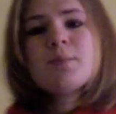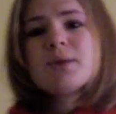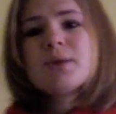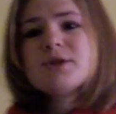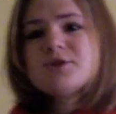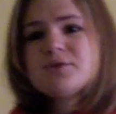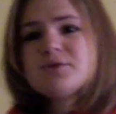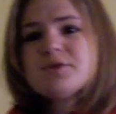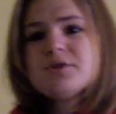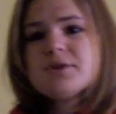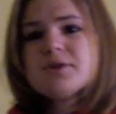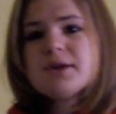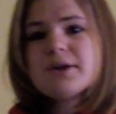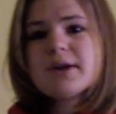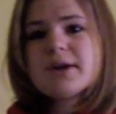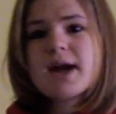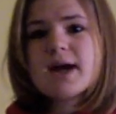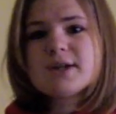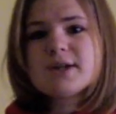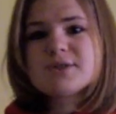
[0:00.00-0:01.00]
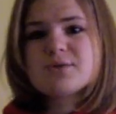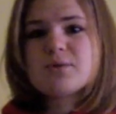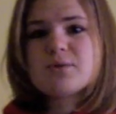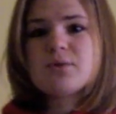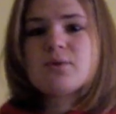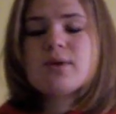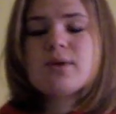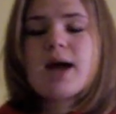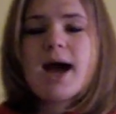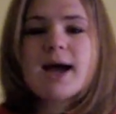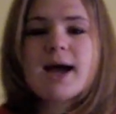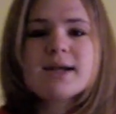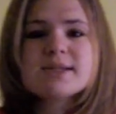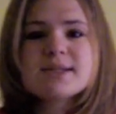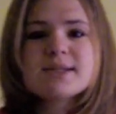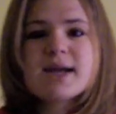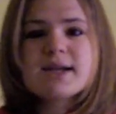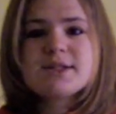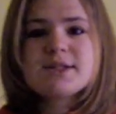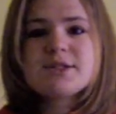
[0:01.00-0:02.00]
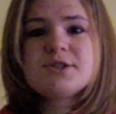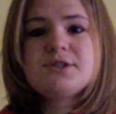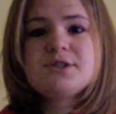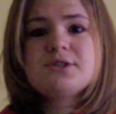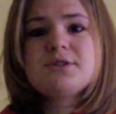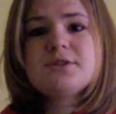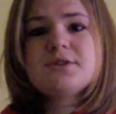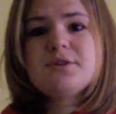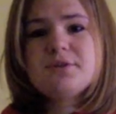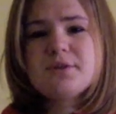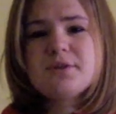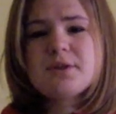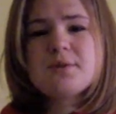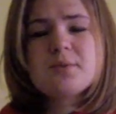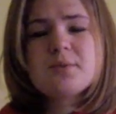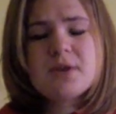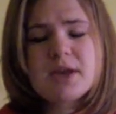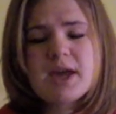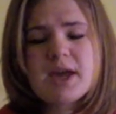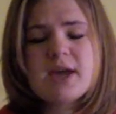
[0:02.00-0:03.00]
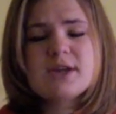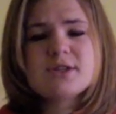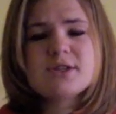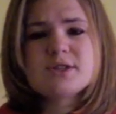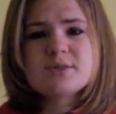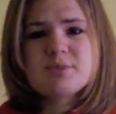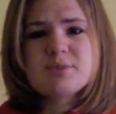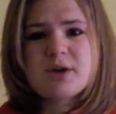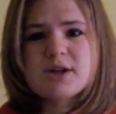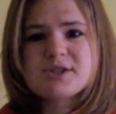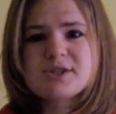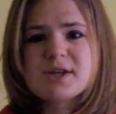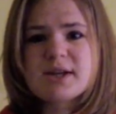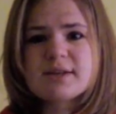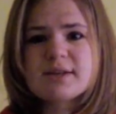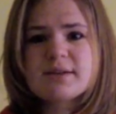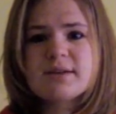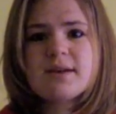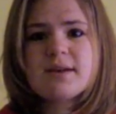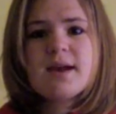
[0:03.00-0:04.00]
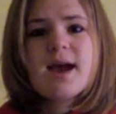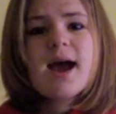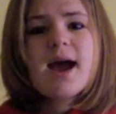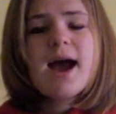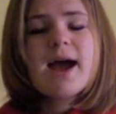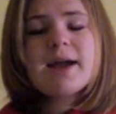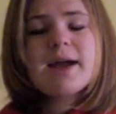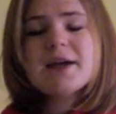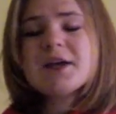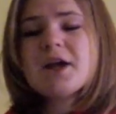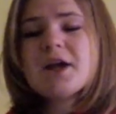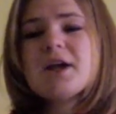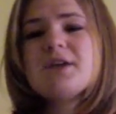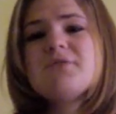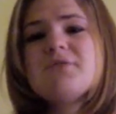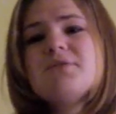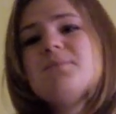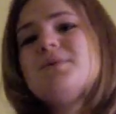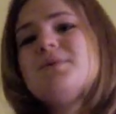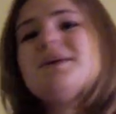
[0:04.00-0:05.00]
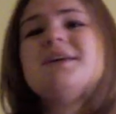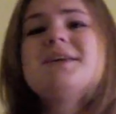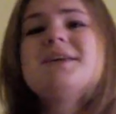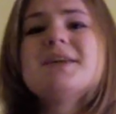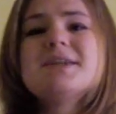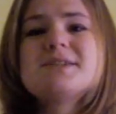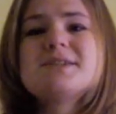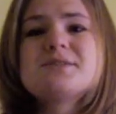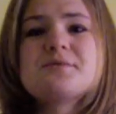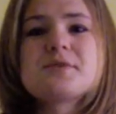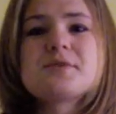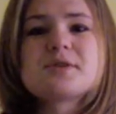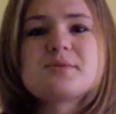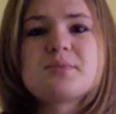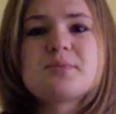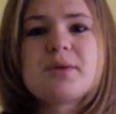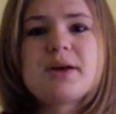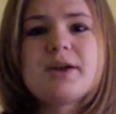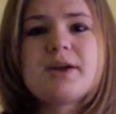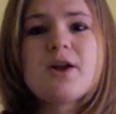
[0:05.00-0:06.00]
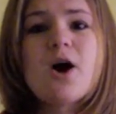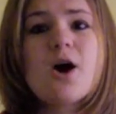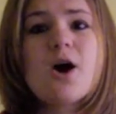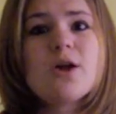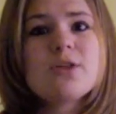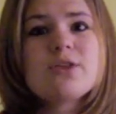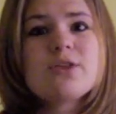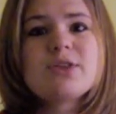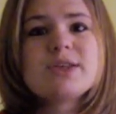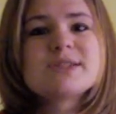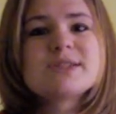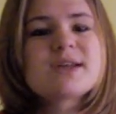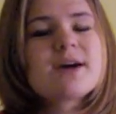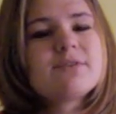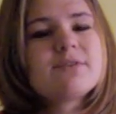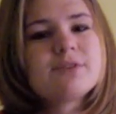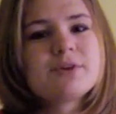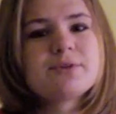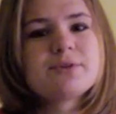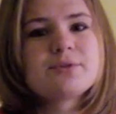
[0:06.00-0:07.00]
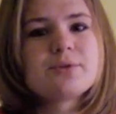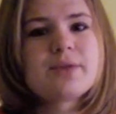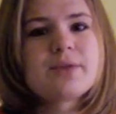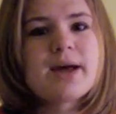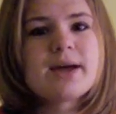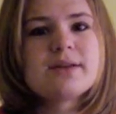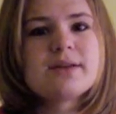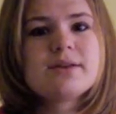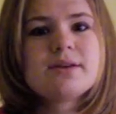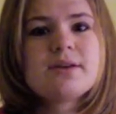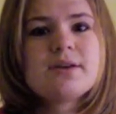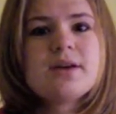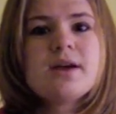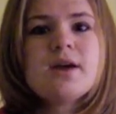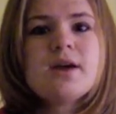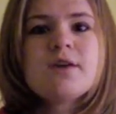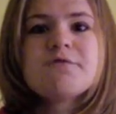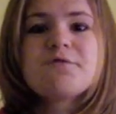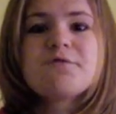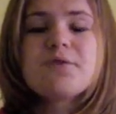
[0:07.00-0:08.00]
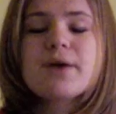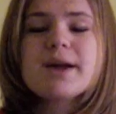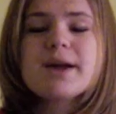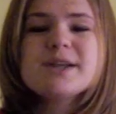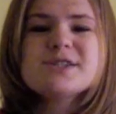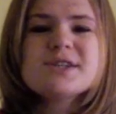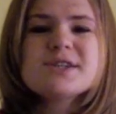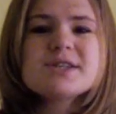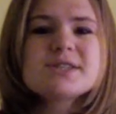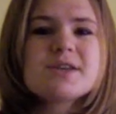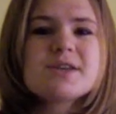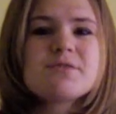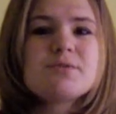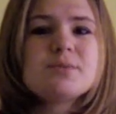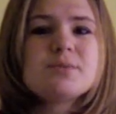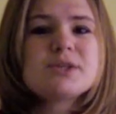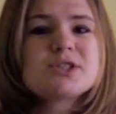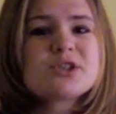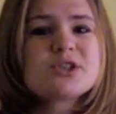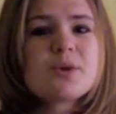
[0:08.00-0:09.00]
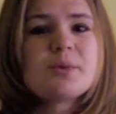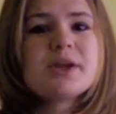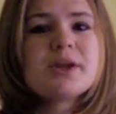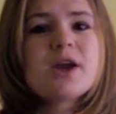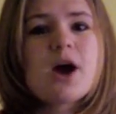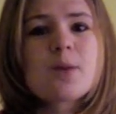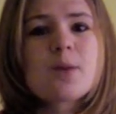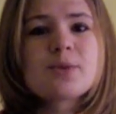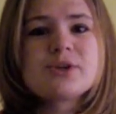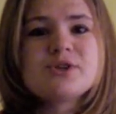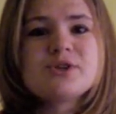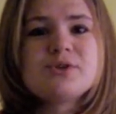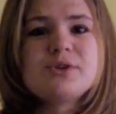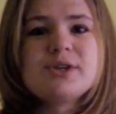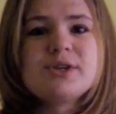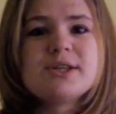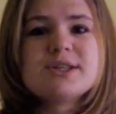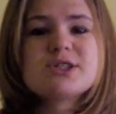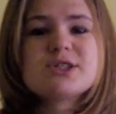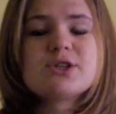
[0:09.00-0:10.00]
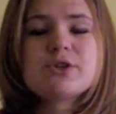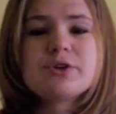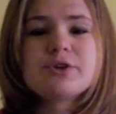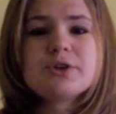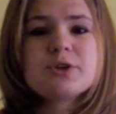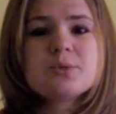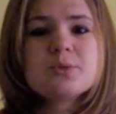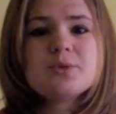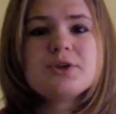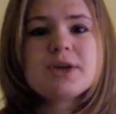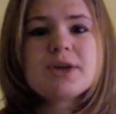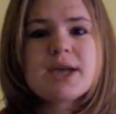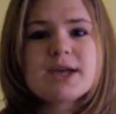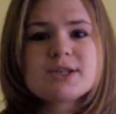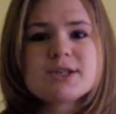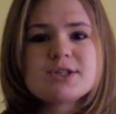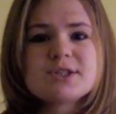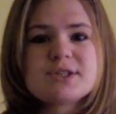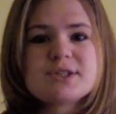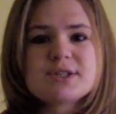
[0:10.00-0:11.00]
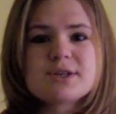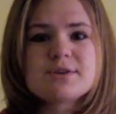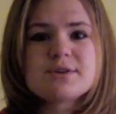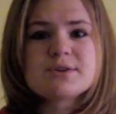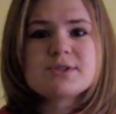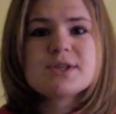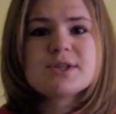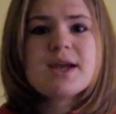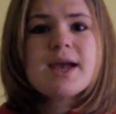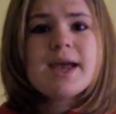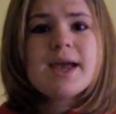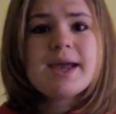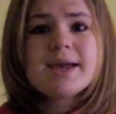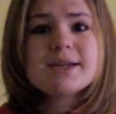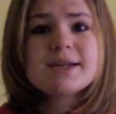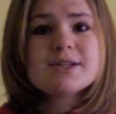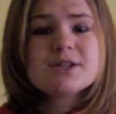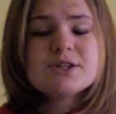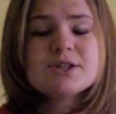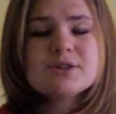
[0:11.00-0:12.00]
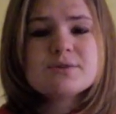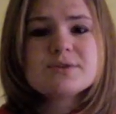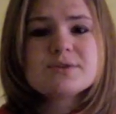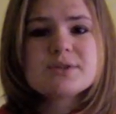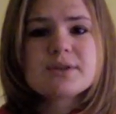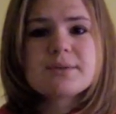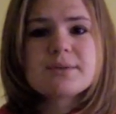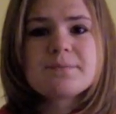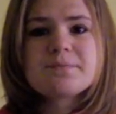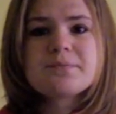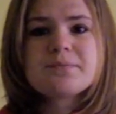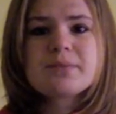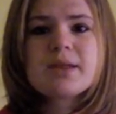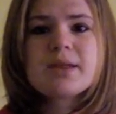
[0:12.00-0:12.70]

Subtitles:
My junior year in high school, I decided to do the communications project. I cannot even begin to explain all the things I've learned through that. 4-H has given me so many opportunities to learn communication skills and to use them.